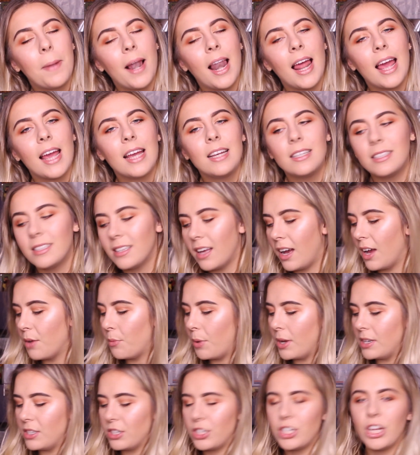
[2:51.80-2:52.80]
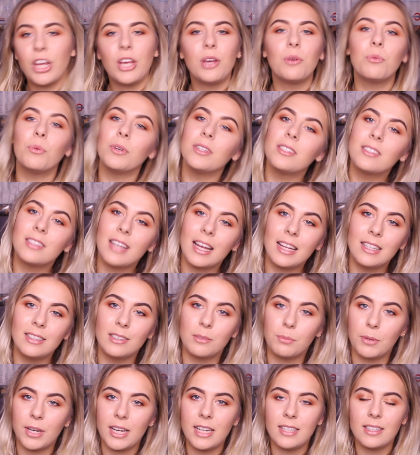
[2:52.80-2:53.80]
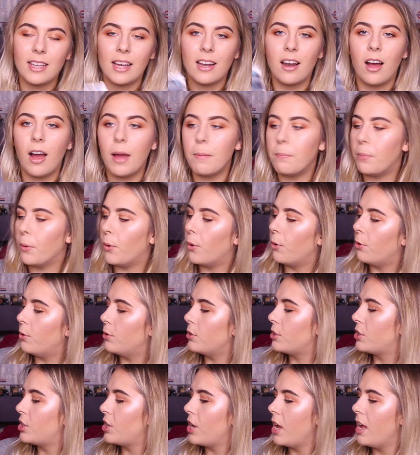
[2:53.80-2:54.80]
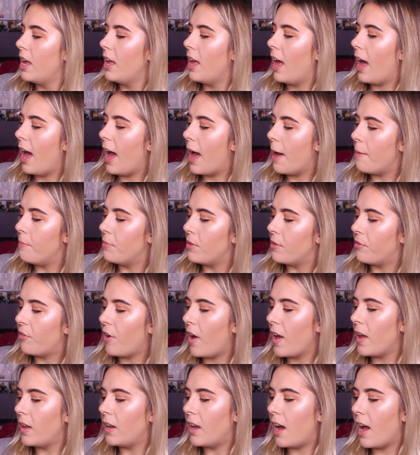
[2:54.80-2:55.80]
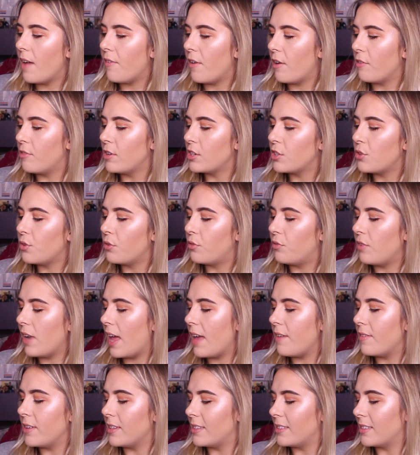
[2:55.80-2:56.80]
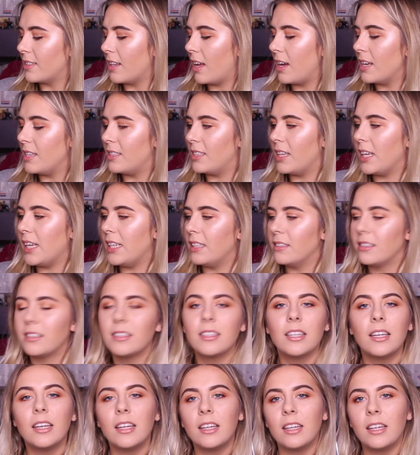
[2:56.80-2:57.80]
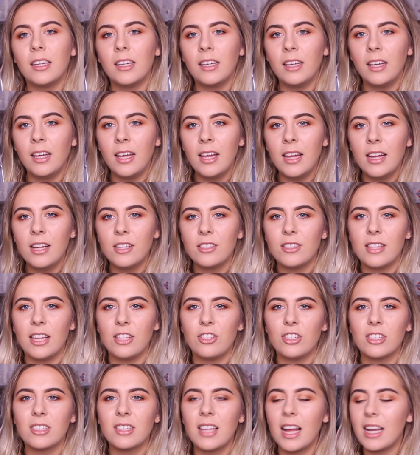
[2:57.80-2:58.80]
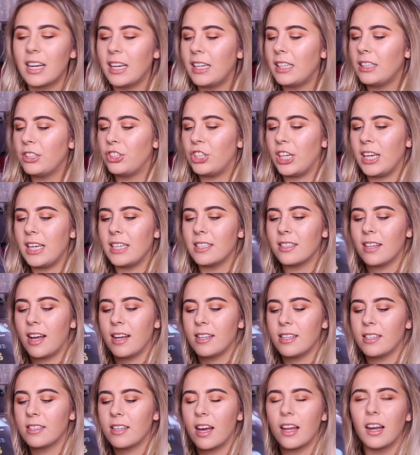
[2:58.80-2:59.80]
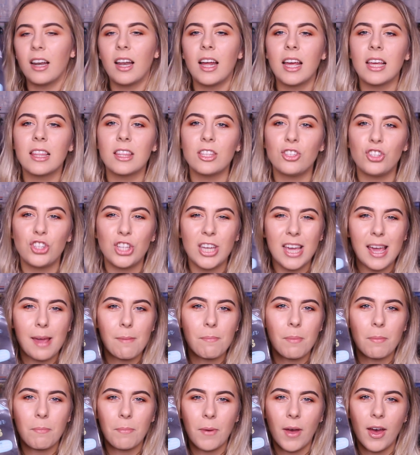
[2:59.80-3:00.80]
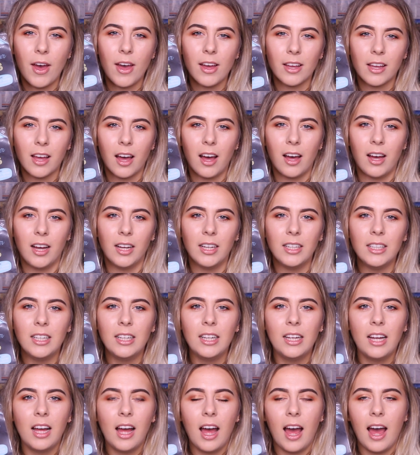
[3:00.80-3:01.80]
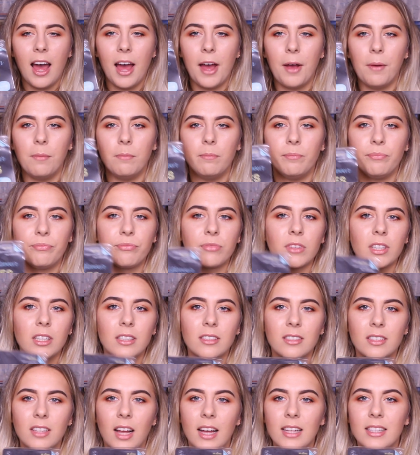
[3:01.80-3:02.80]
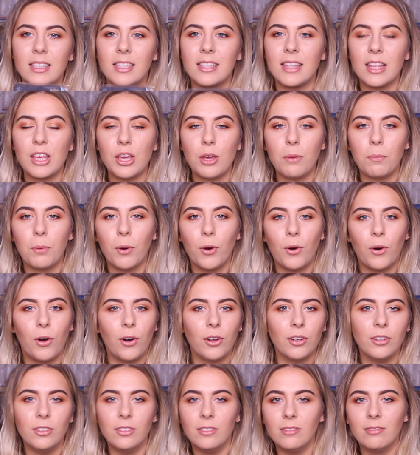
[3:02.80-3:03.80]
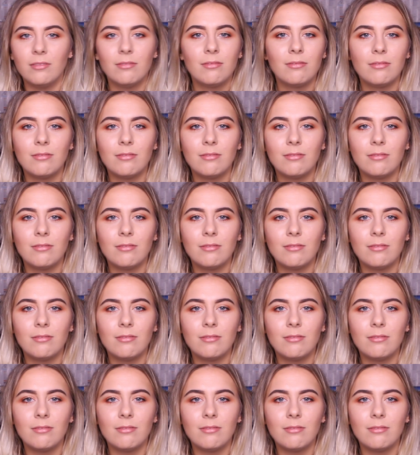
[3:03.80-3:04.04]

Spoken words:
place I went to was Sainsbury's, and I bought the BioLife original flavour slices. So they're just like little cheese slices, kind of like the cheap burger slices that you put on,